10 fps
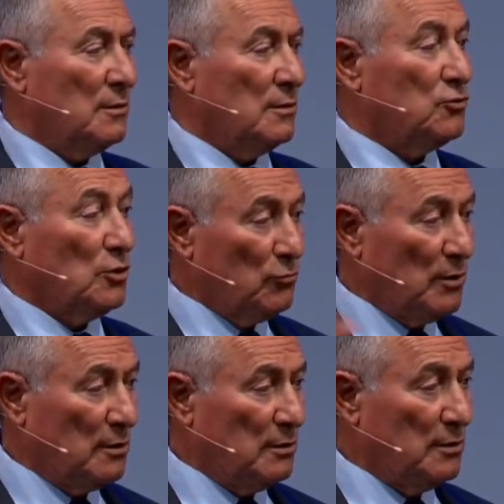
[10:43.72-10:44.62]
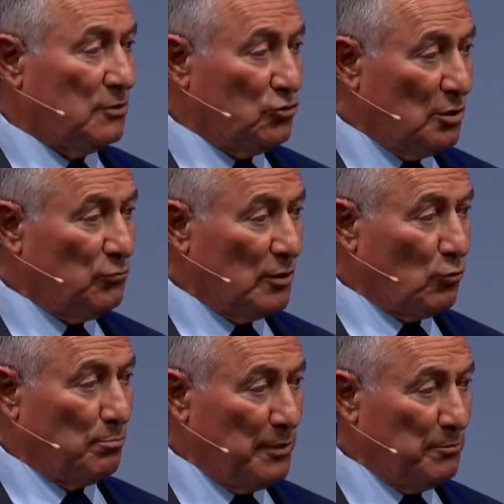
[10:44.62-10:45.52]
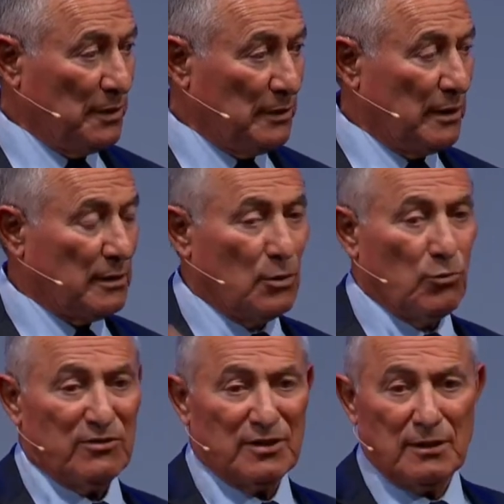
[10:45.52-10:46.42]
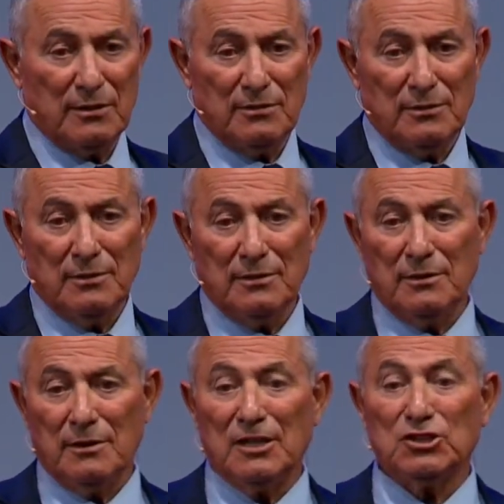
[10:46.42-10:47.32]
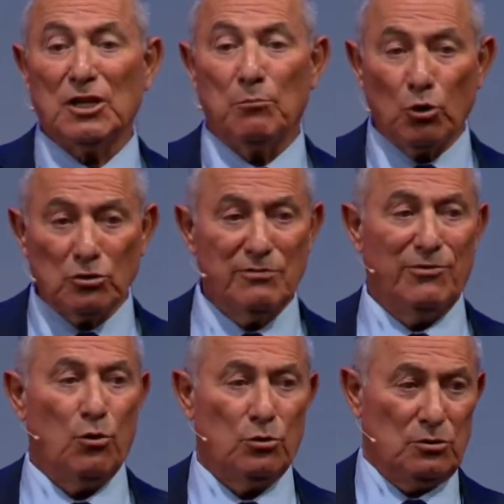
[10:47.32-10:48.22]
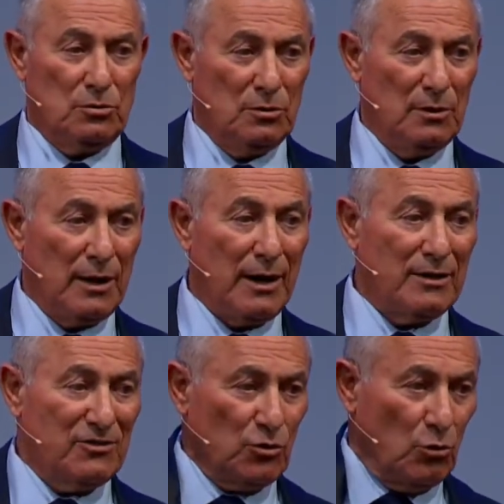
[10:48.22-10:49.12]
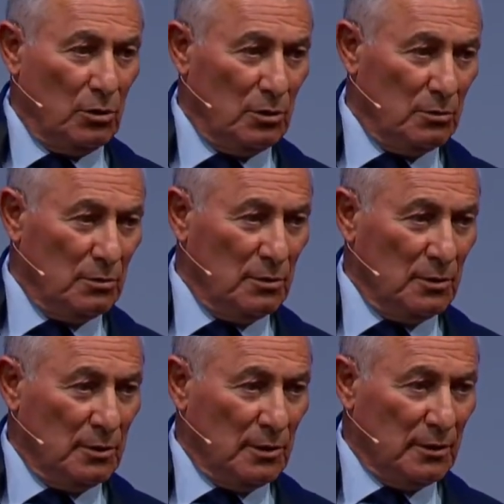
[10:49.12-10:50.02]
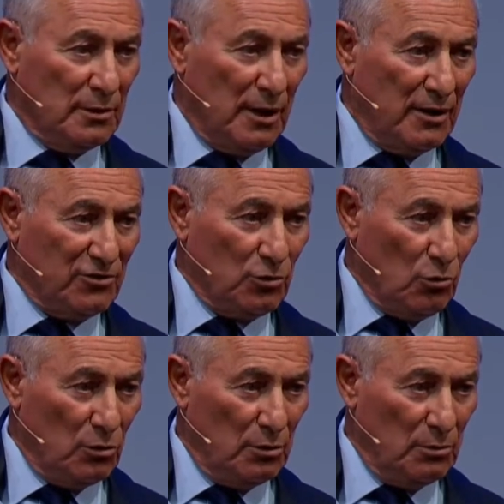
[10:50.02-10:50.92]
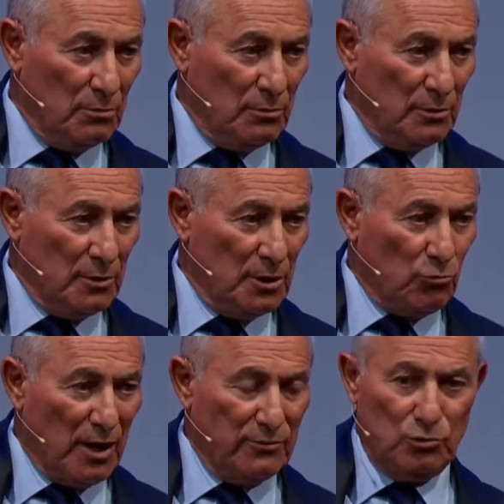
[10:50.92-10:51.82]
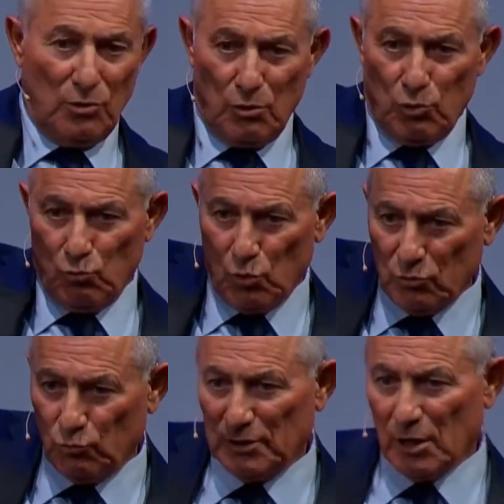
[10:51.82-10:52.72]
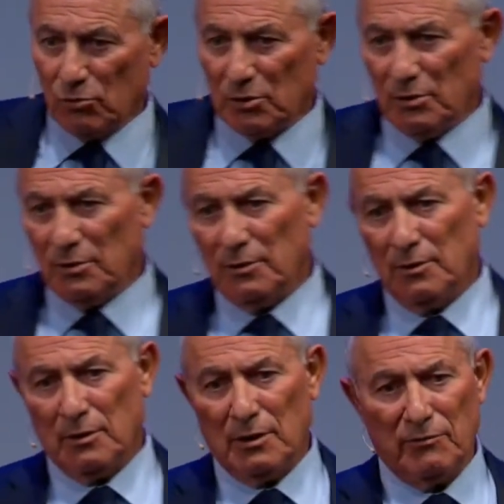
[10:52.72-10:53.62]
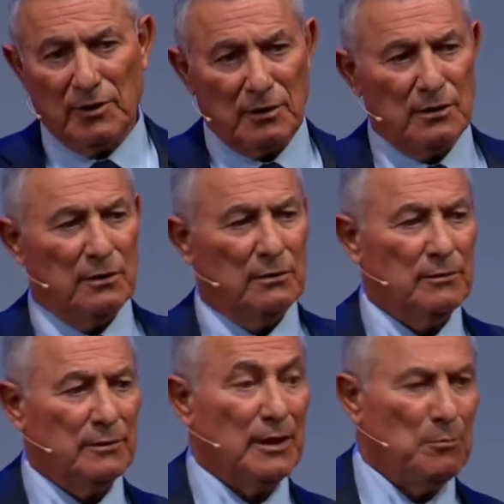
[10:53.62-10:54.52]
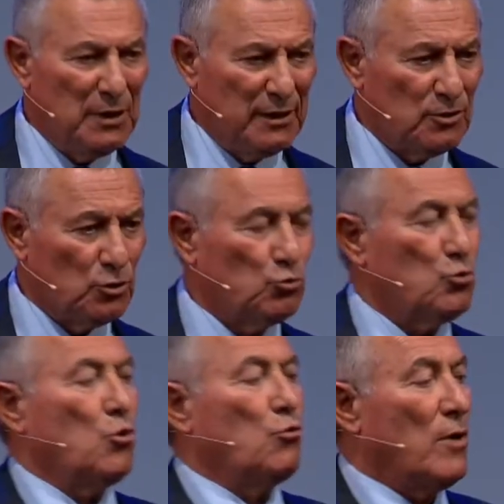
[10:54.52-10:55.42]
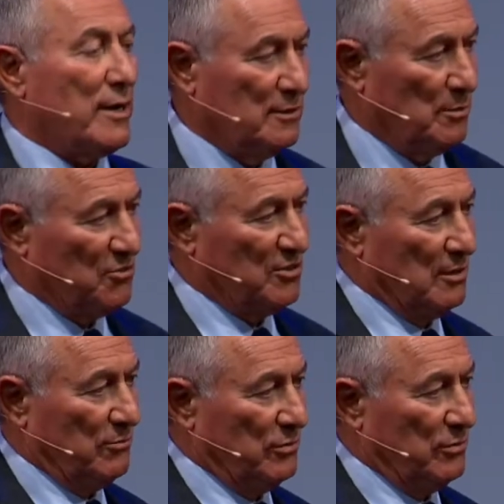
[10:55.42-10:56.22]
the children of people like our son is neshamot gvorot, high soul. And the high soul arrived to our world without having the ability to correct themselves.